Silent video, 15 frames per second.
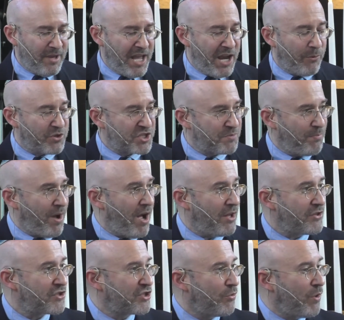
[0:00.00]
a
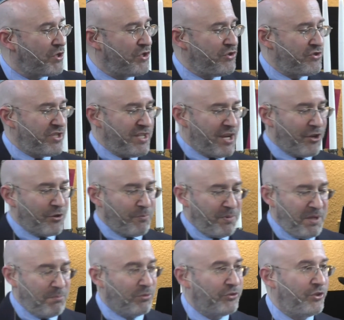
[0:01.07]
response to what you see other
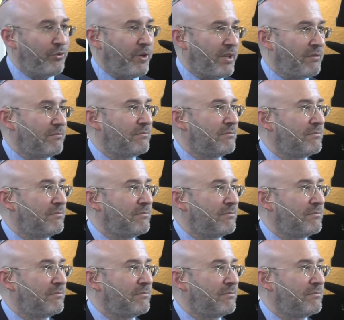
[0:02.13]
people doing.